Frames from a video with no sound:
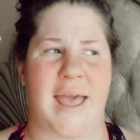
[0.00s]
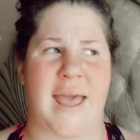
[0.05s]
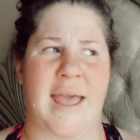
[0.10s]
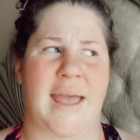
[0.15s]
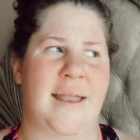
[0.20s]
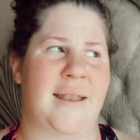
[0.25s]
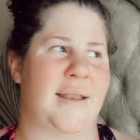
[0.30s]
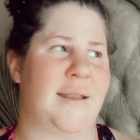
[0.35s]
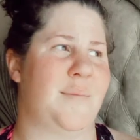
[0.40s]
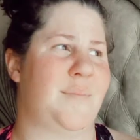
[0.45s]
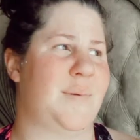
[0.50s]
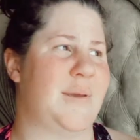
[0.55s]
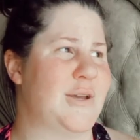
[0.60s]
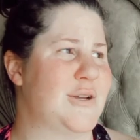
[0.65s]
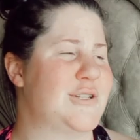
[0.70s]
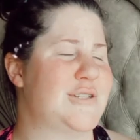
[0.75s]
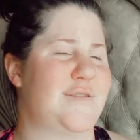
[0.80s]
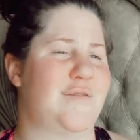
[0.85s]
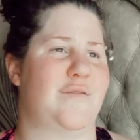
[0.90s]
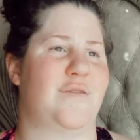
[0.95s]
and
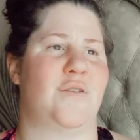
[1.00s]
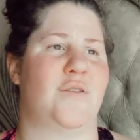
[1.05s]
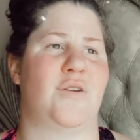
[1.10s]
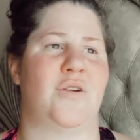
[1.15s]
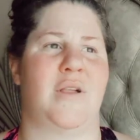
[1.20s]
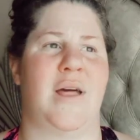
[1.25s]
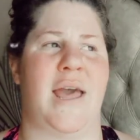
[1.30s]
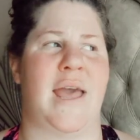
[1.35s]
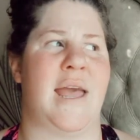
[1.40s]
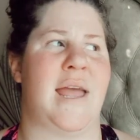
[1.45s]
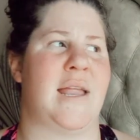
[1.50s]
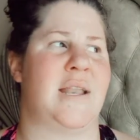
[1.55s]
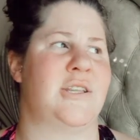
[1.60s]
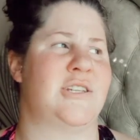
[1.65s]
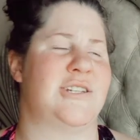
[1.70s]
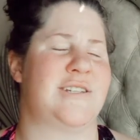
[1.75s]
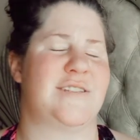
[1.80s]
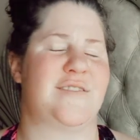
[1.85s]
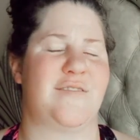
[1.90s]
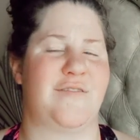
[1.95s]
beautiful and
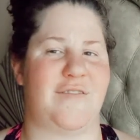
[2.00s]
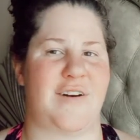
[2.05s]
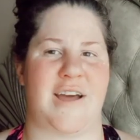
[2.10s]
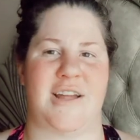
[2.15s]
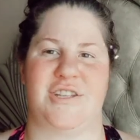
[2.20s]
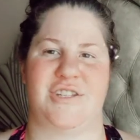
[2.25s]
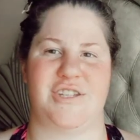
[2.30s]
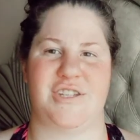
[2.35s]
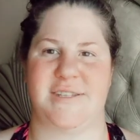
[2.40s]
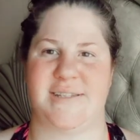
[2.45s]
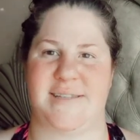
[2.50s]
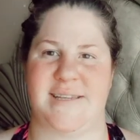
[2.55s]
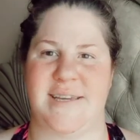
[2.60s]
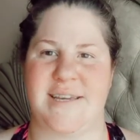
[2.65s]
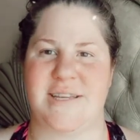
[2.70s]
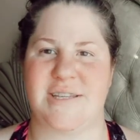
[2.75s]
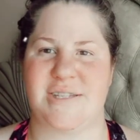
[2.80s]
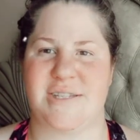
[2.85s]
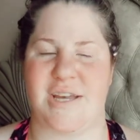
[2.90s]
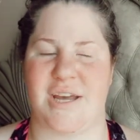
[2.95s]
just fun to
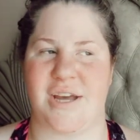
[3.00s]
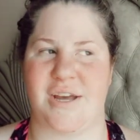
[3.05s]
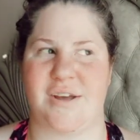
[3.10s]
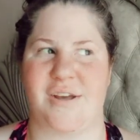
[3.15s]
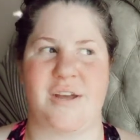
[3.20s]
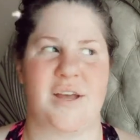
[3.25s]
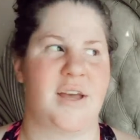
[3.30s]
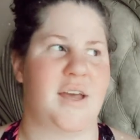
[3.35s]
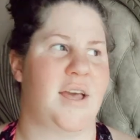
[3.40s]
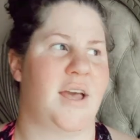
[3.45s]
see. So